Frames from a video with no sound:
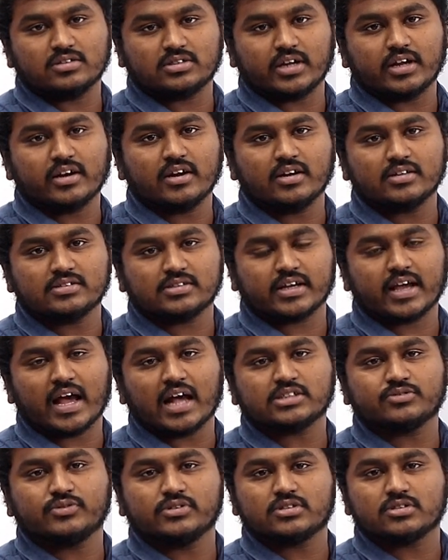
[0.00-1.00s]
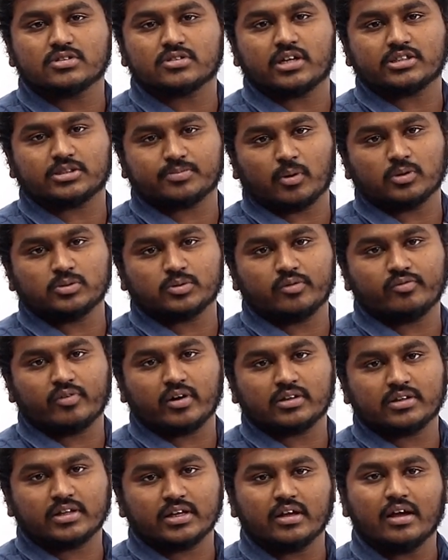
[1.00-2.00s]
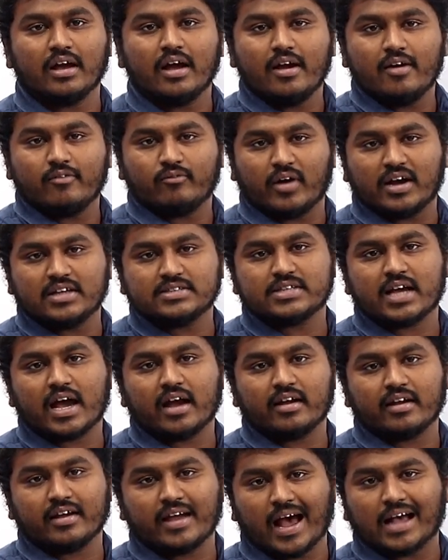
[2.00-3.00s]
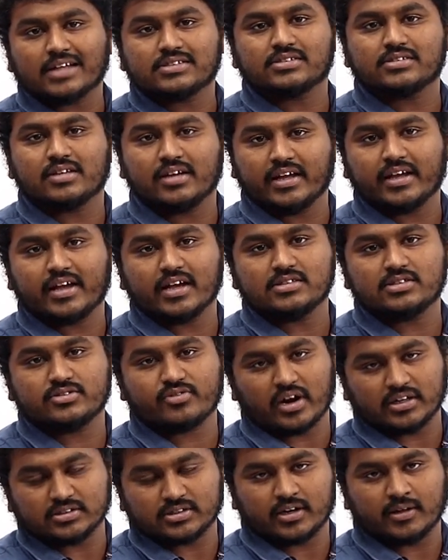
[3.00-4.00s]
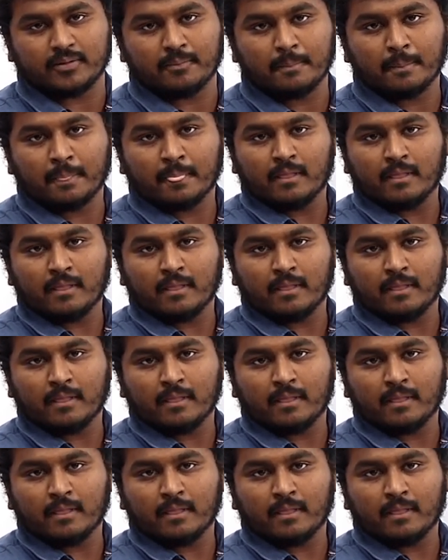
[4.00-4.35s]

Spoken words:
Styrene is the gas which is responsible for the Vizag gas leakage tragedy.